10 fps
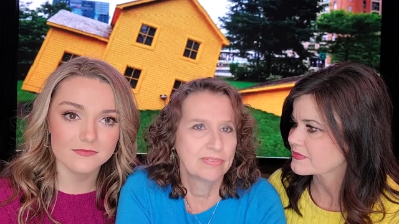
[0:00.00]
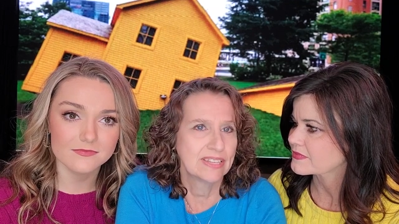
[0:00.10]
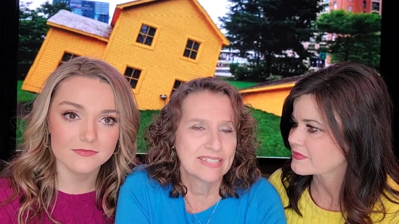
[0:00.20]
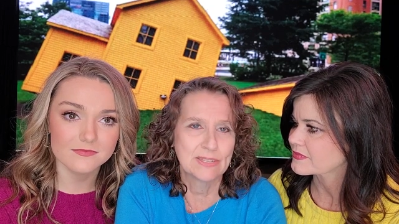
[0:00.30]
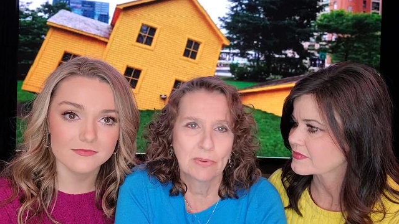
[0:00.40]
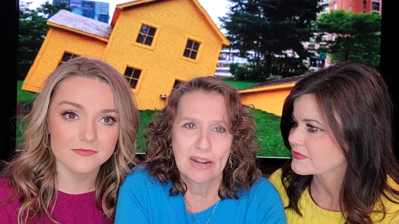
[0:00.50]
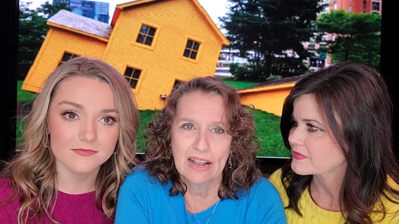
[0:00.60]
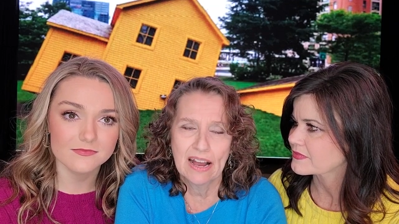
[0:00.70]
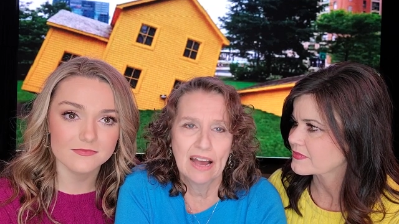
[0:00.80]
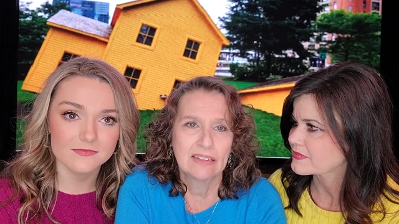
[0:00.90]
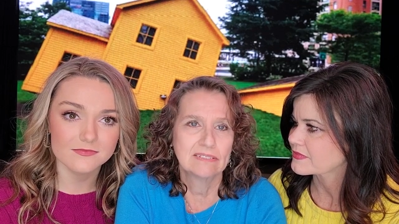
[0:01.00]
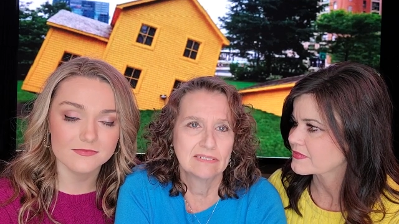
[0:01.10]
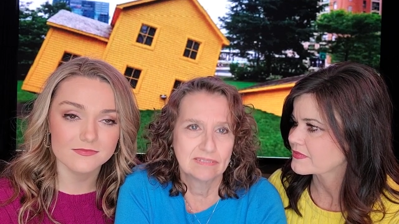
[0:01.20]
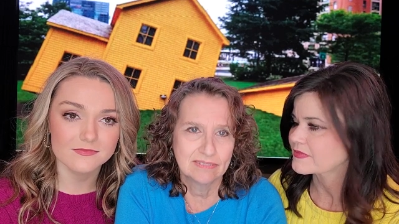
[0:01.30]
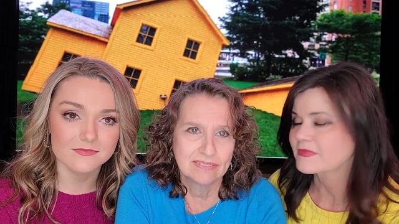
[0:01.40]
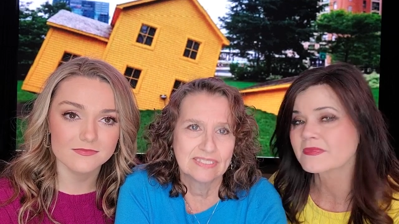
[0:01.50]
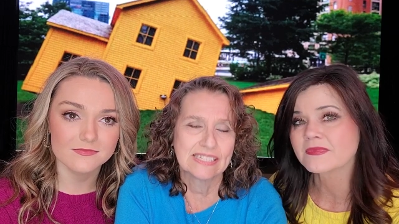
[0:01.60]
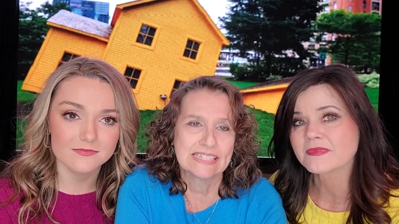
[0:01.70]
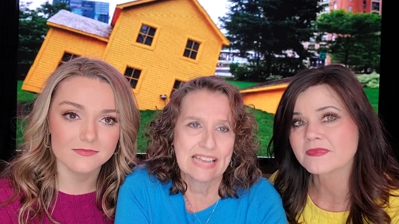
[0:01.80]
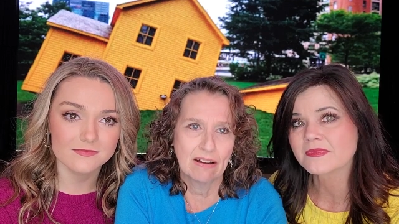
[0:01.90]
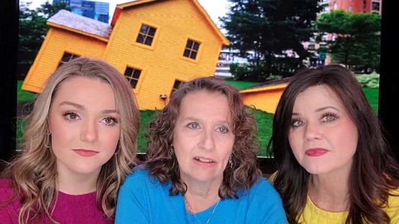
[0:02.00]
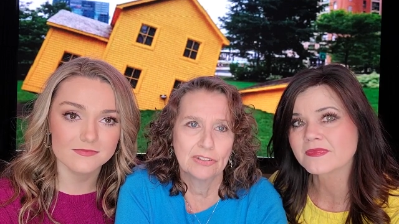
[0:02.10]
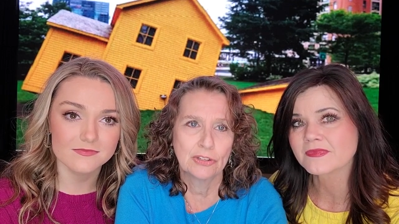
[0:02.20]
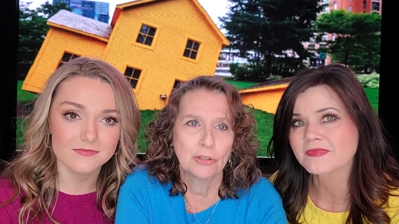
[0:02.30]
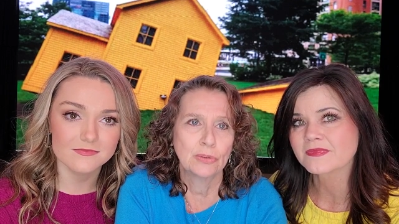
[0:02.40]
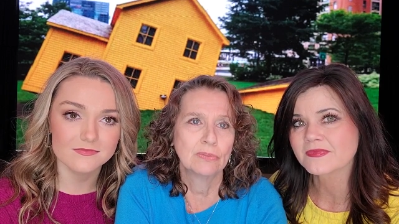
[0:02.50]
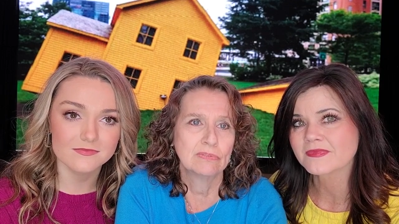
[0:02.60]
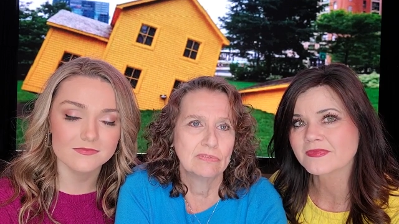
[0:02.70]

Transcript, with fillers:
Speaker 1: this is what I got. This is how I'll do.